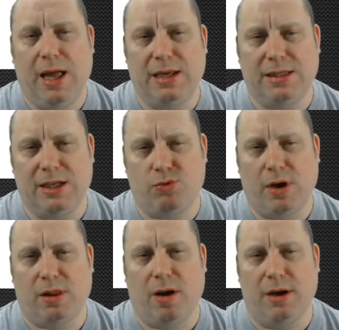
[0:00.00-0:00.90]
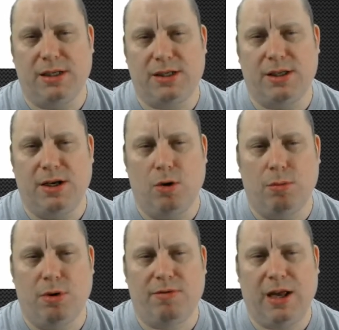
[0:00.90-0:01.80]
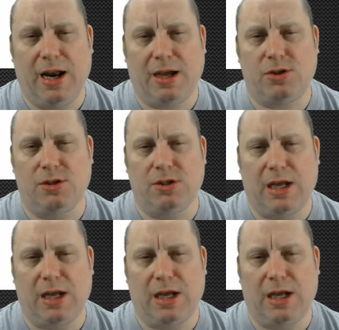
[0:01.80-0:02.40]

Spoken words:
it's these red lines, it's the number of connections